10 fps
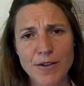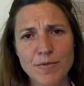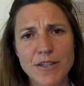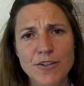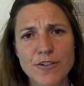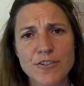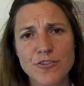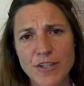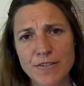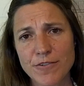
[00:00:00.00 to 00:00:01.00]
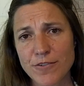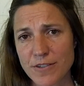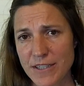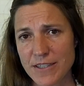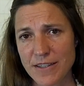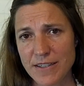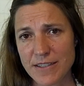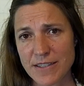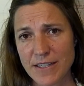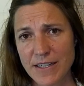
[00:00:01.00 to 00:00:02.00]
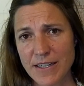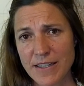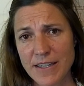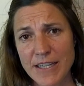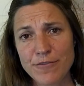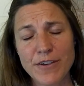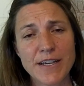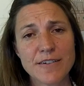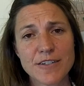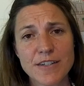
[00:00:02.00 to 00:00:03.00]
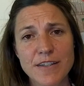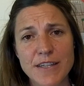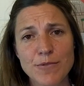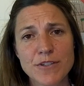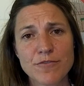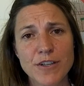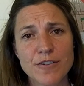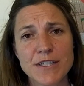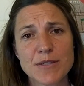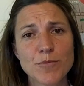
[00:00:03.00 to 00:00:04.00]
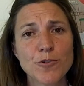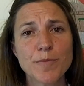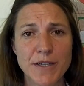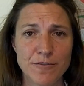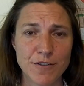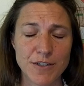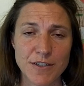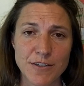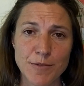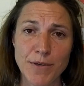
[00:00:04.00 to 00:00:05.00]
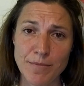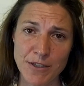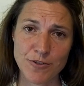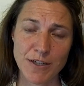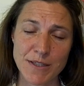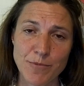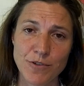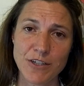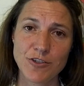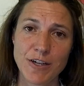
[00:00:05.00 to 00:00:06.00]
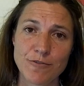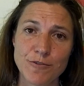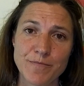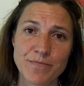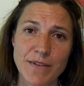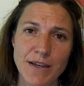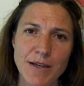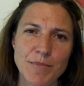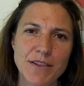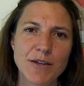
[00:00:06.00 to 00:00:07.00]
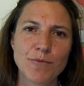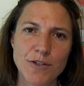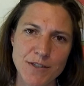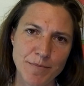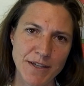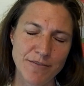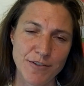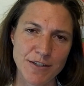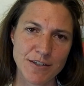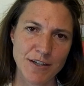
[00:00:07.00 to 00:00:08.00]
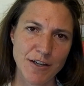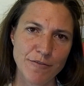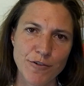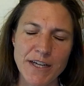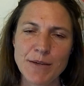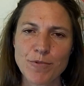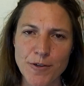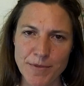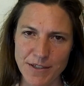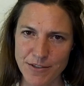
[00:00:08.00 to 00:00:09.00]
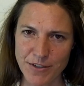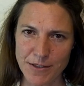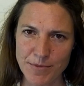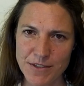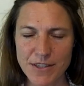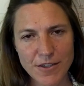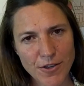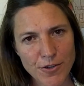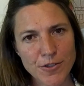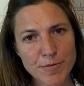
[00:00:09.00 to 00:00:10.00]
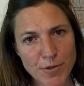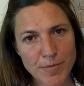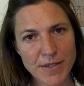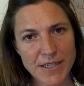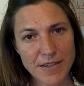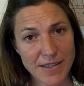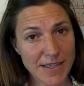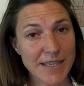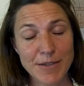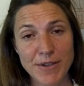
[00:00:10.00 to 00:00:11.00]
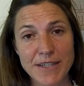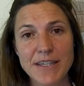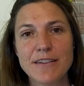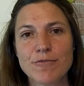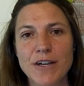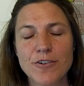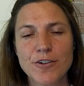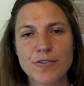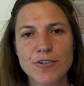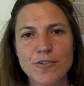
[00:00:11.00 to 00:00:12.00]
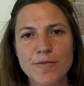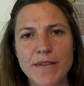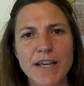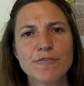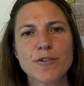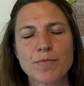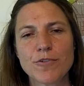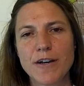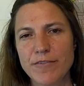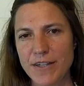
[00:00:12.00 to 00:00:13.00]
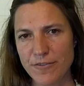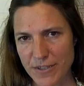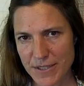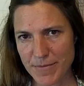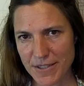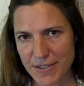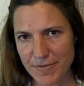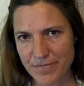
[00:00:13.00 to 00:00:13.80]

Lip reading: When the Auditor General looked into this, he found that there was a very small benefit to public transport in general, but there was a benefit for any property developers that owned property anywhere near the rail corridor and for private investment.